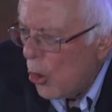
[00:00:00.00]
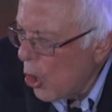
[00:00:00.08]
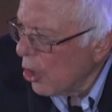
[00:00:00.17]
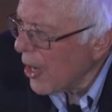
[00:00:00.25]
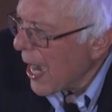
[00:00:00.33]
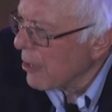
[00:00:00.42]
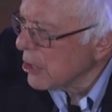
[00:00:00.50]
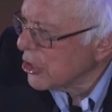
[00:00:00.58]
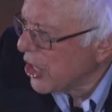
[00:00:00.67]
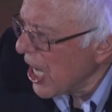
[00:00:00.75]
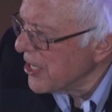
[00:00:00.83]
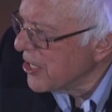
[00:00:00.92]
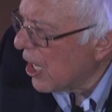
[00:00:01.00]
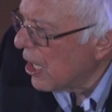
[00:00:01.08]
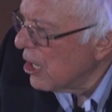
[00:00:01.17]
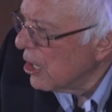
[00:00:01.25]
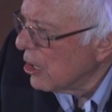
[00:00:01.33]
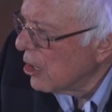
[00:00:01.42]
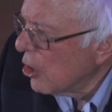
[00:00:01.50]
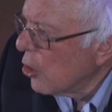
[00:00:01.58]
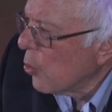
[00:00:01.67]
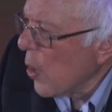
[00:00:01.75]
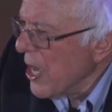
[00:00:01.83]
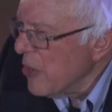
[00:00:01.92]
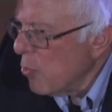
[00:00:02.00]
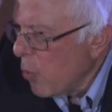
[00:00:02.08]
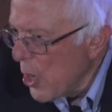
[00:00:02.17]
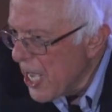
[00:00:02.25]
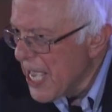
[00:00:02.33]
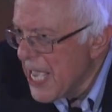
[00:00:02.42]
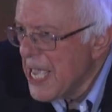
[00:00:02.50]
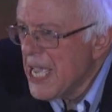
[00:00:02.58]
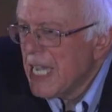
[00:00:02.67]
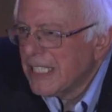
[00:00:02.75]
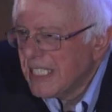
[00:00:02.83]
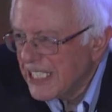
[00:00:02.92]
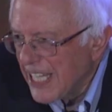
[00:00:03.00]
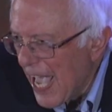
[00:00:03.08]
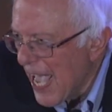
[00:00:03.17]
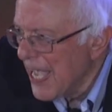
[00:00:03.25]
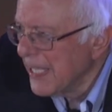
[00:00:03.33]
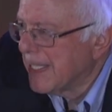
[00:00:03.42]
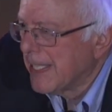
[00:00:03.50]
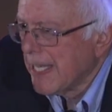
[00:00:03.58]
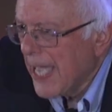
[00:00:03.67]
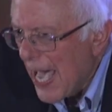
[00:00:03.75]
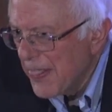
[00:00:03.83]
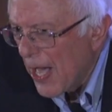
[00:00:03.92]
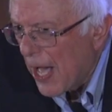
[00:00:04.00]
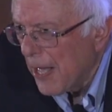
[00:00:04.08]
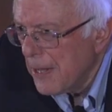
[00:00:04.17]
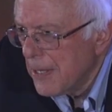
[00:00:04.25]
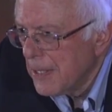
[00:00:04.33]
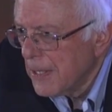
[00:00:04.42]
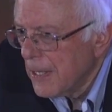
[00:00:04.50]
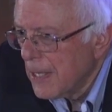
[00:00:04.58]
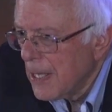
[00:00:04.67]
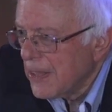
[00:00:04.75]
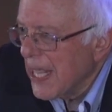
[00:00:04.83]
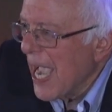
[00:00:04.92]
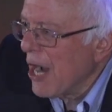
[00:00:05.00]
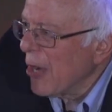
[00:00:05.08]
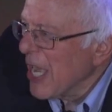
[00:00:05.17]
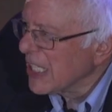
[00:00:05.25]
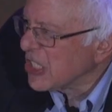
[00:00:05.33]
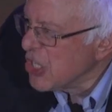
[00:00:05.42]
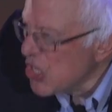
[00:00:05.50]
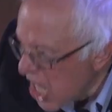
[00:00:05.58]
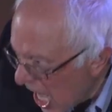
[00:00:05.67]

or our gender. When we stand together, there is